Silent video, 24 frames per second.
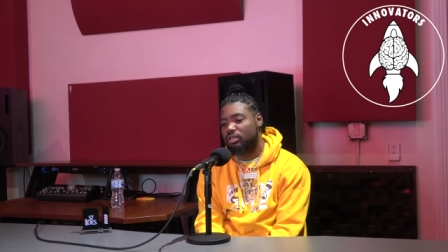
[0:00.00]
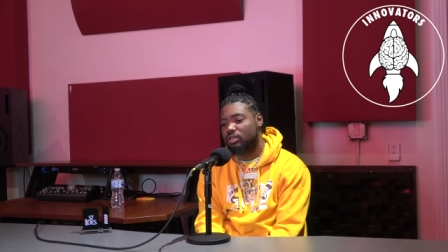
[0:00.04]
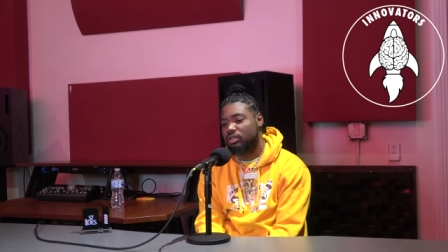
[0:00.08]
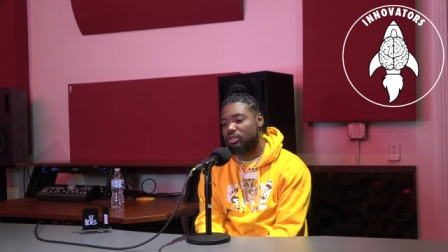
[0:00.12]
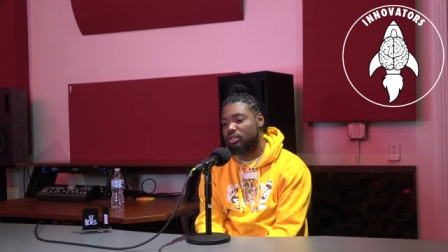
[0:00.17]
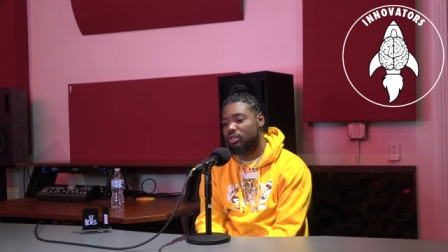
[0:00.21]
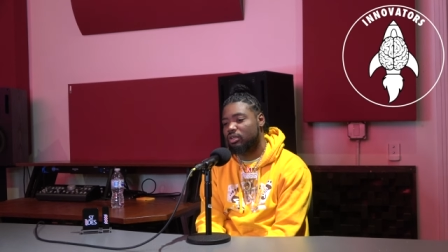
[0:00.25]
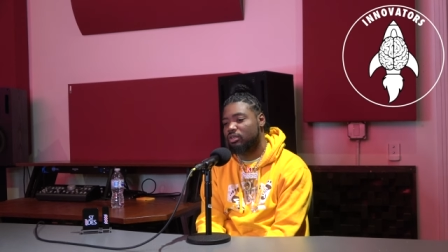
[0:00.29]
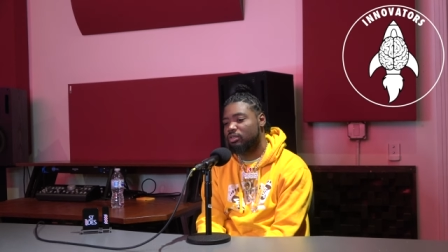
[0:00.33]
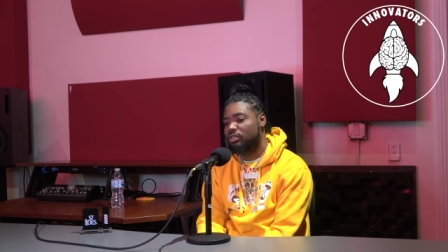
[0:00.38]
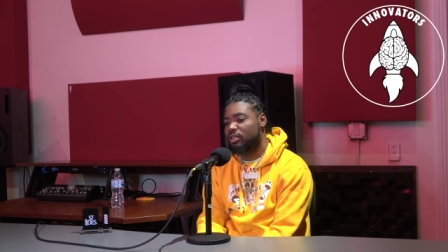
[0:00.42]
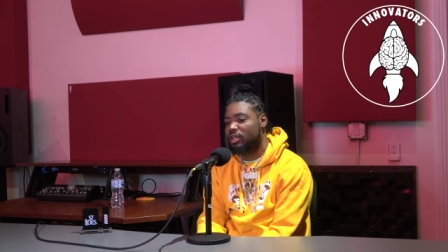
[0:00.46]

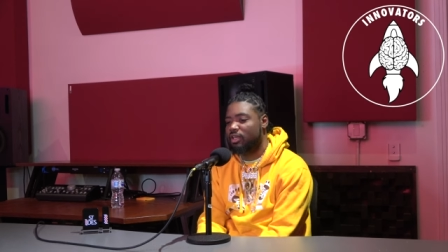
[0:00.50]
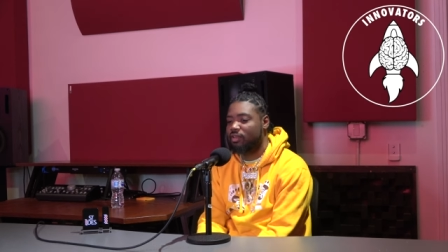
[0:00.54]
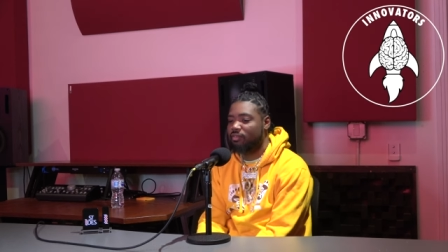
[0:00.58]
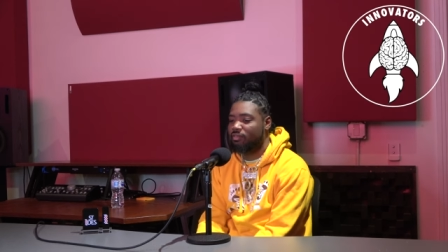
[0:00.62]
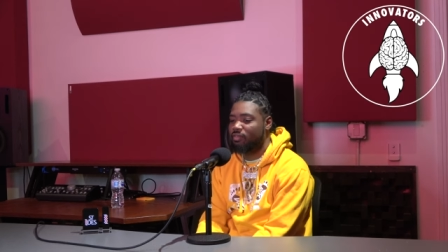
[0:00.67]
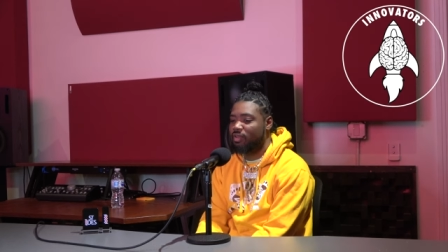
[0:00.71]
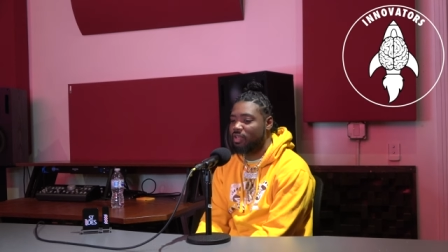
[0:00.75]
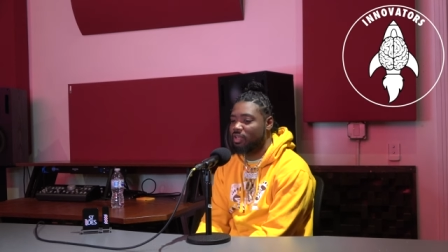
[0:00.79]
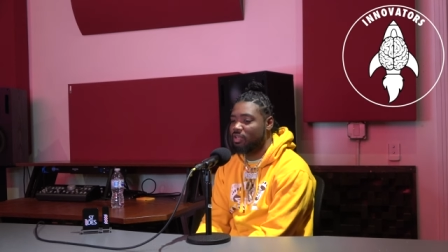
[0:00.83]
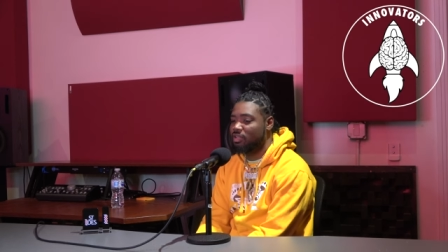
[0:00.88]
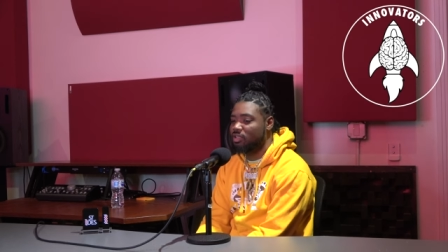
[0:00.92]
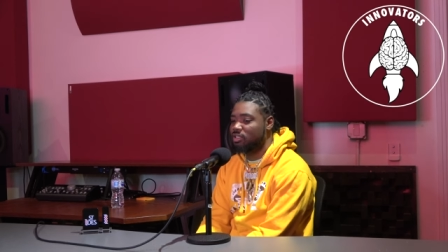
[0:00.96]
you know, take
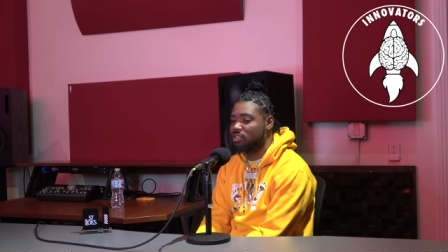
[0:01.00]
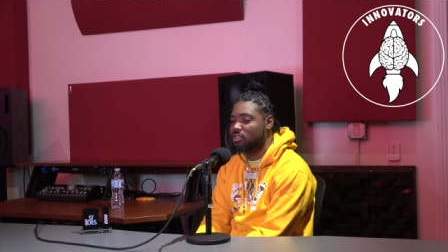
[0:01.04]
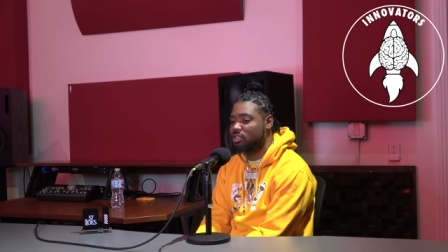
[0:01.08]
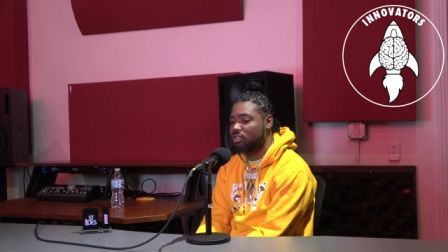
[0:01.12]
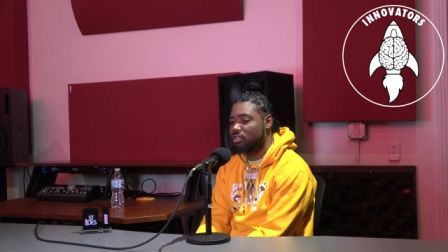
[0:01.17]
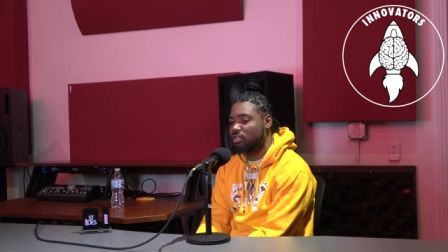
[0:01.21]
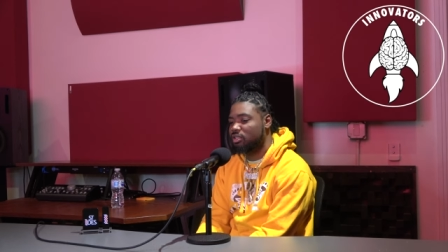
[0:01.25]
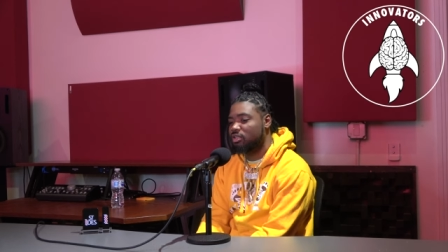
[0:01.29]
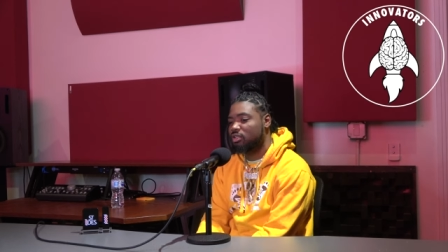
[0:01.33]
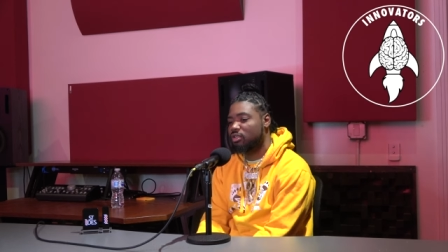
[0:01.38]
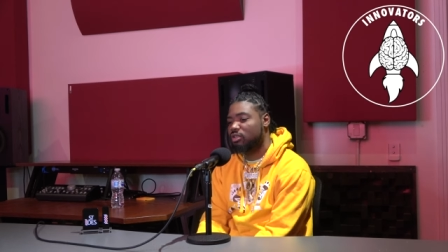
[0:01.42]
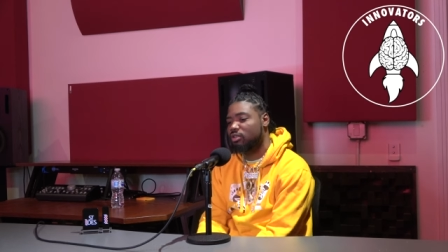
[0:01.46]
advantage
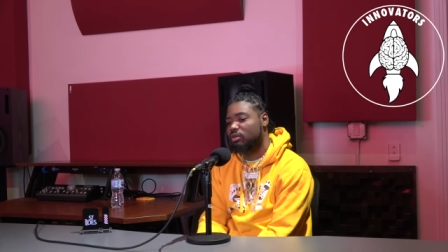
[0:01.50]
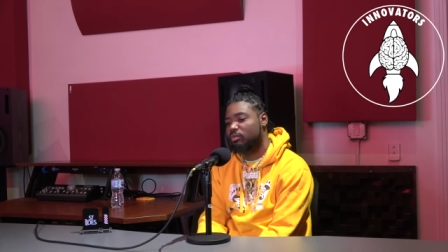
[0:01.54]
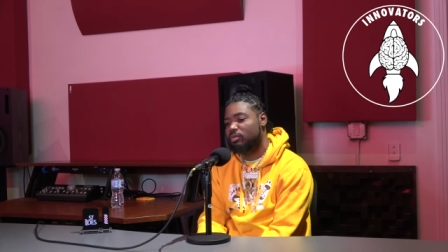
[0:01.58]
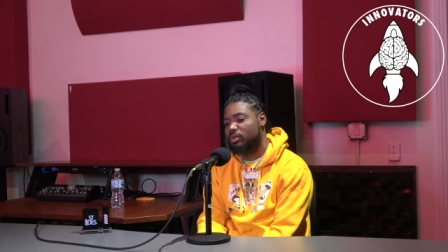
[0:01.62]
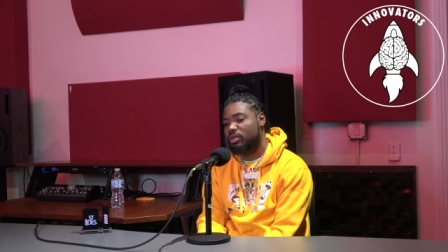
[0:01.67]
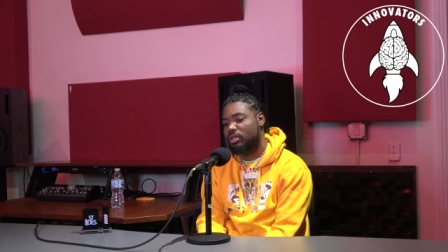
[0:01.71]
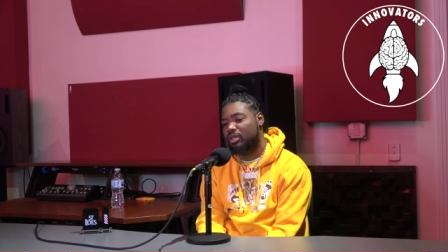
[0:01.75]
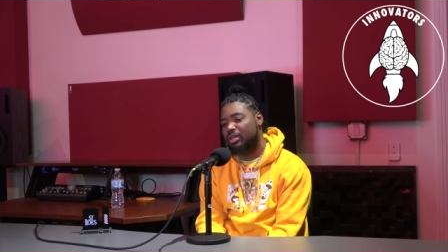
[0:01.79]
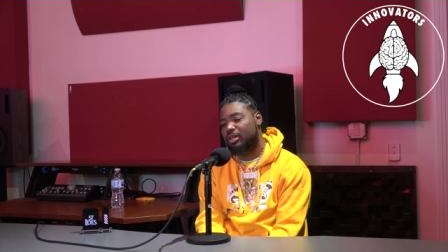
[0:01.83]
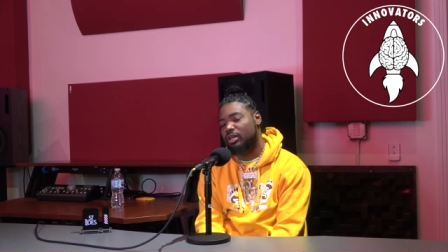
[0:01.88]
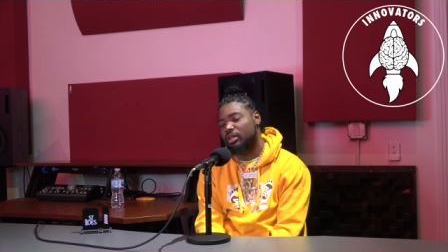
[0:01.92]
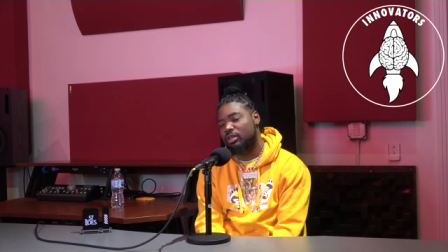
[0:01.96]
and, you know,
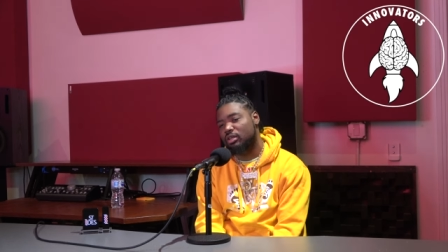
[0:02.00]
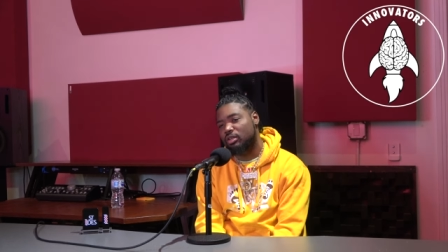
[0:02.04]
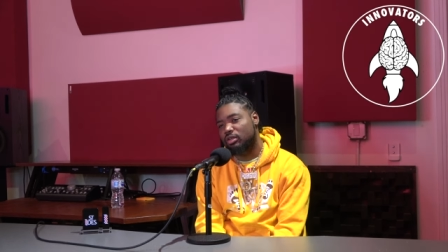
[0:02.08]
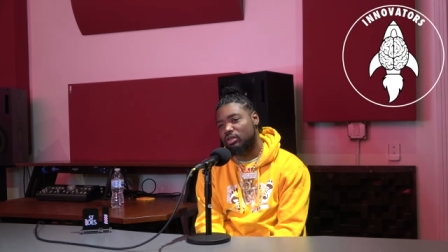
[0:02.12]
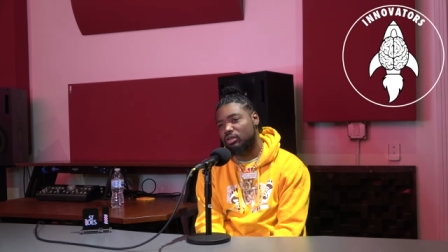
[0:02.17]
be like,